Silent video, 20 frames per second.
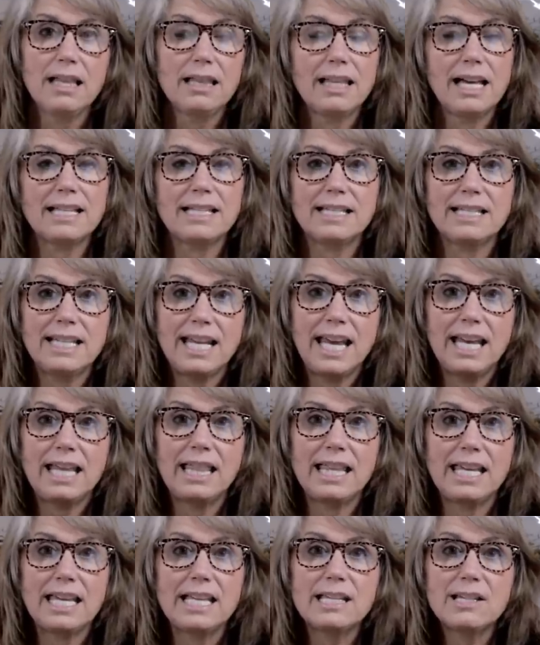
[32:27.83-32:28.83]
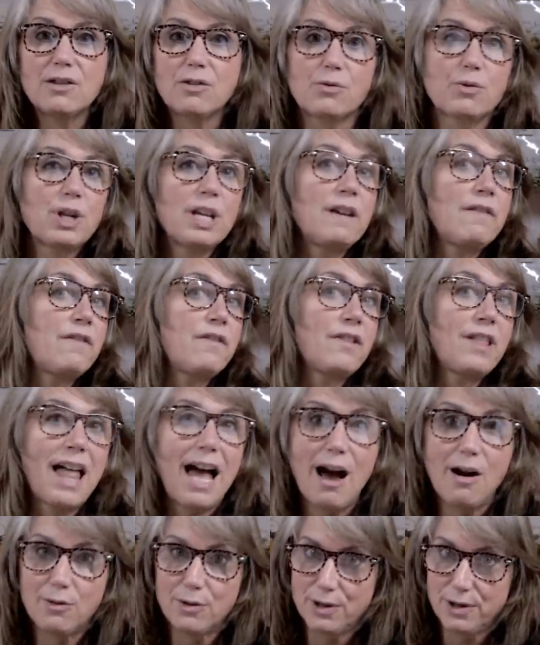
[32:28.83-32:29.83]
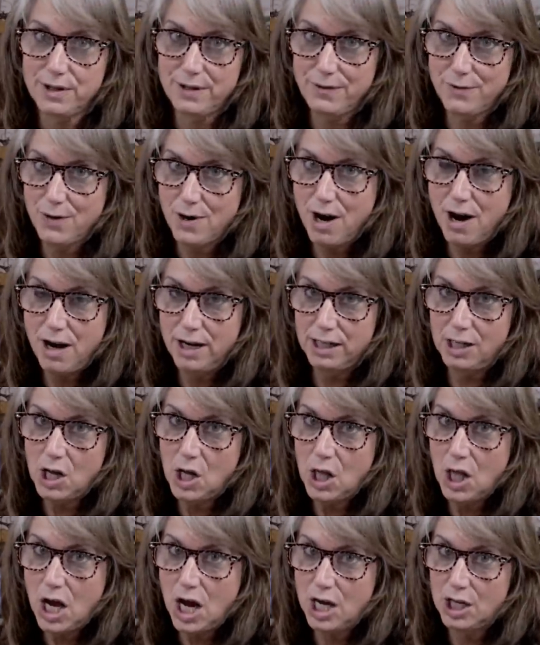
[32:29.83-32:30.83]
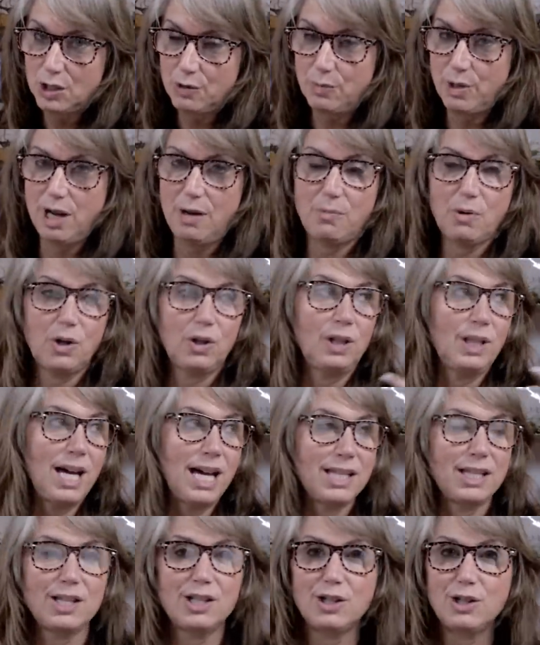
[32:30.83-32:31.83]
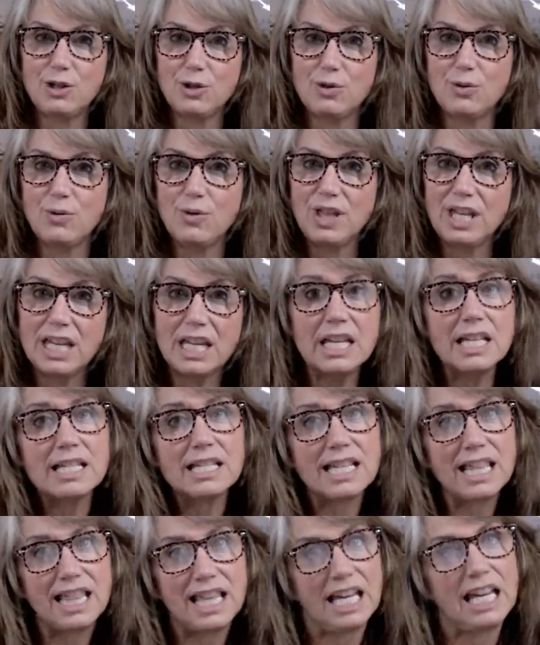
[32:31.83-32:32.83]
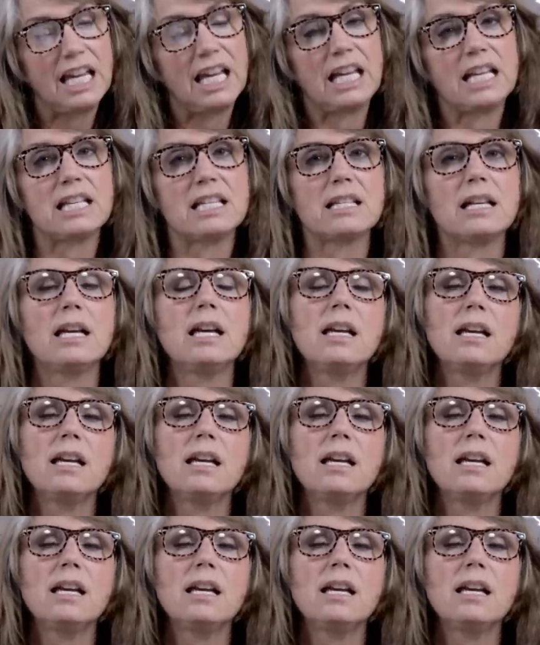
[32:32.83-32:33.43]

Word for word: Let's take these three flowers for on collage paper. Let's do these things.